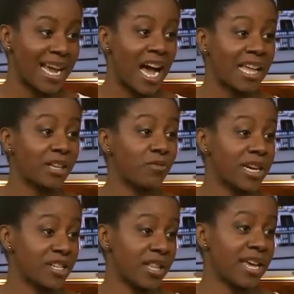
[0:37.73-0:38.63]
highly
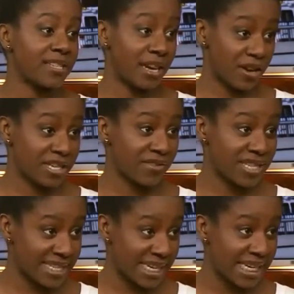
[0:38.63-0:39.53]
racialized areas of the
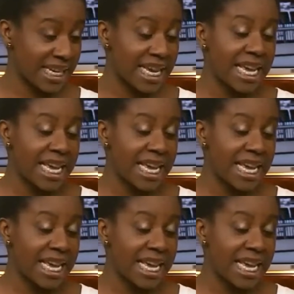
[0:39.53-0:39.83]
city.